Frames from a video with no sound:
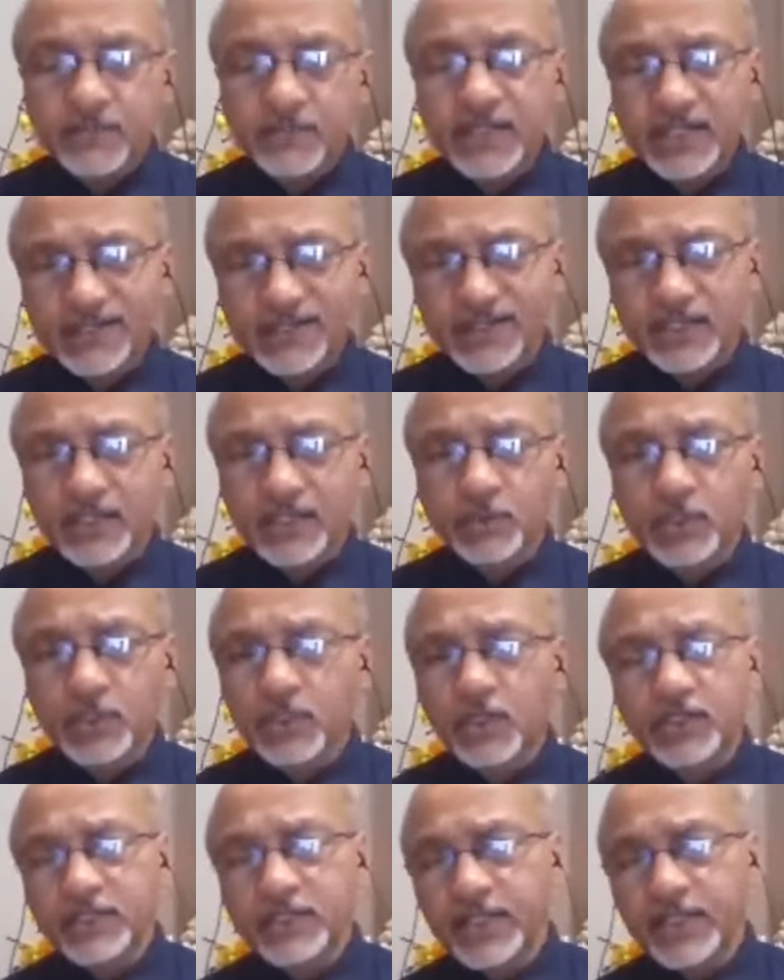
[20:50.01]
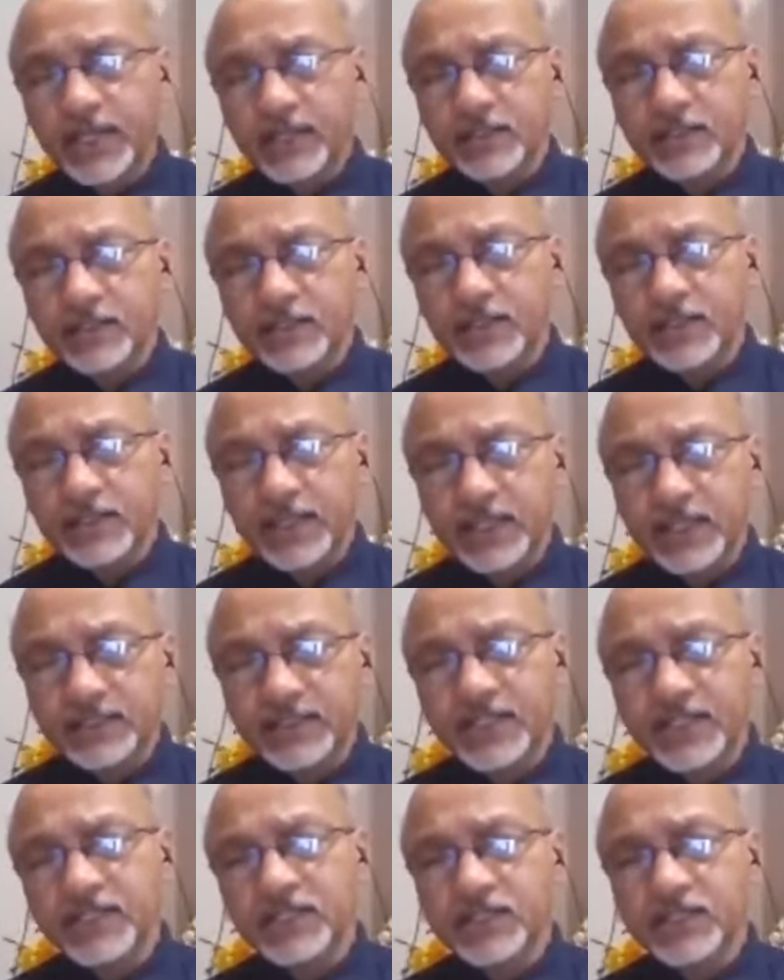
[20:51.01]
but he will not take
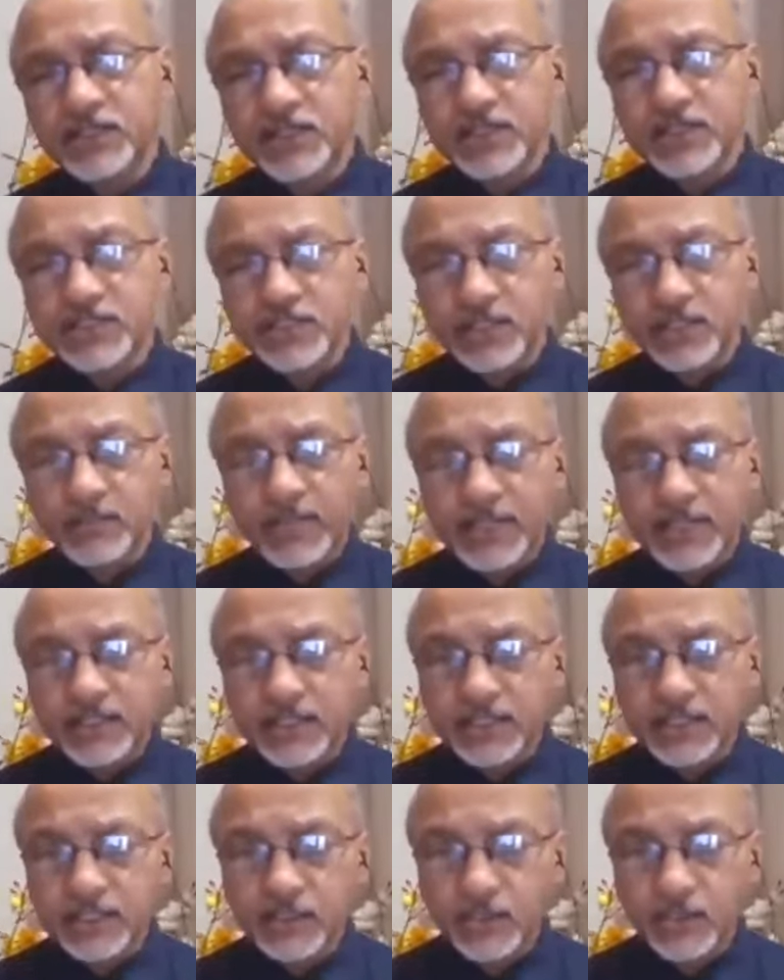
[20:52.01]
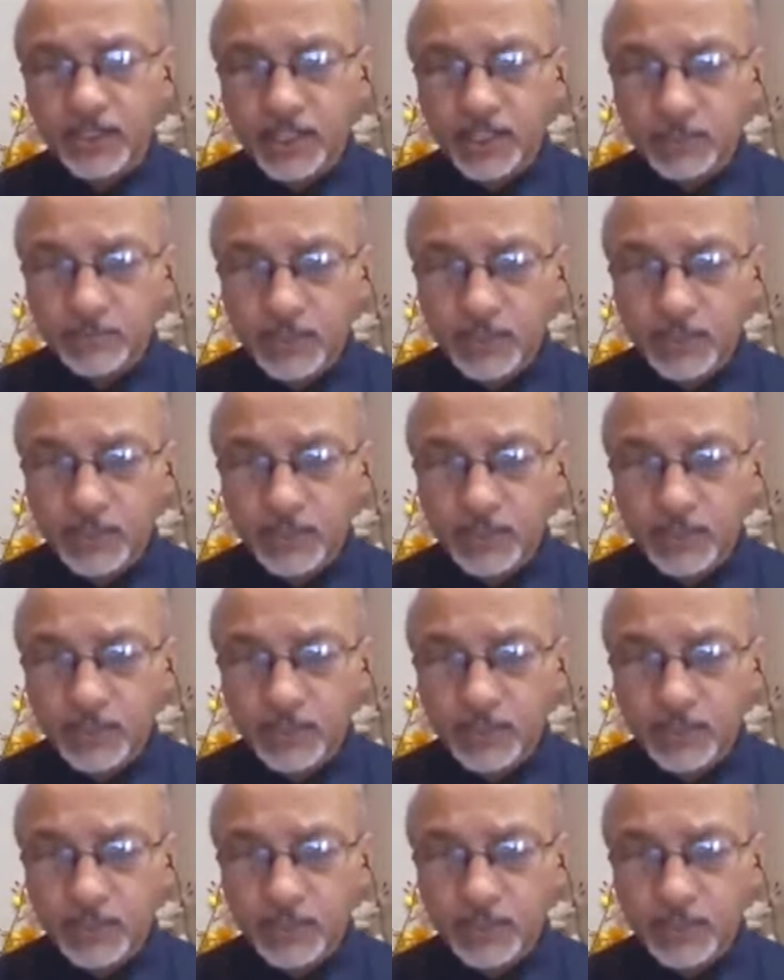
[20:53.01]
that interest in maintaining your